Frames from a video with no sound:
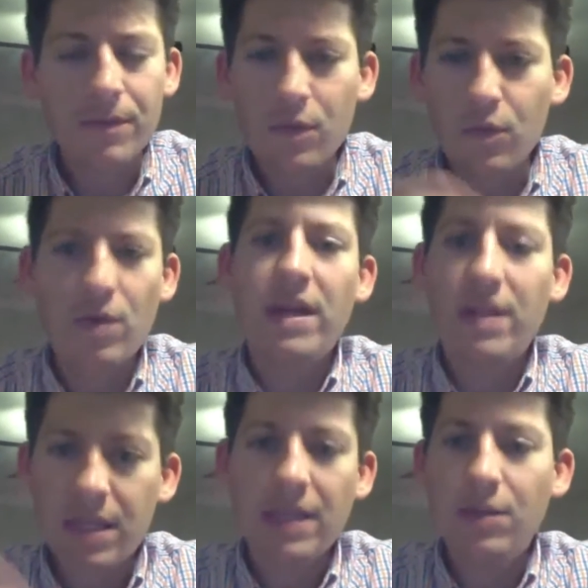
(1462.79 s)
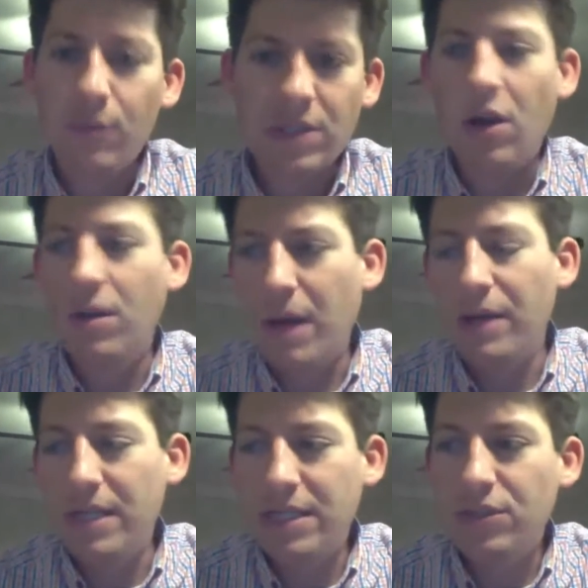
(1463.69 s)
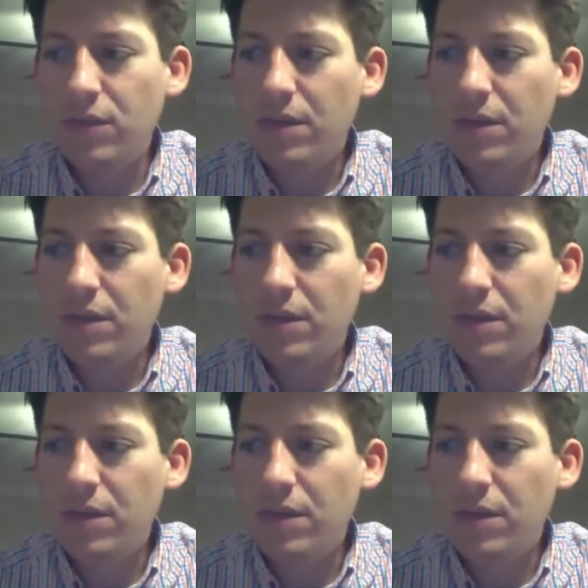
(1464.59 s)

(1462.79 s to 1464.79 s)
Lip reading: great thing that we talk about in history.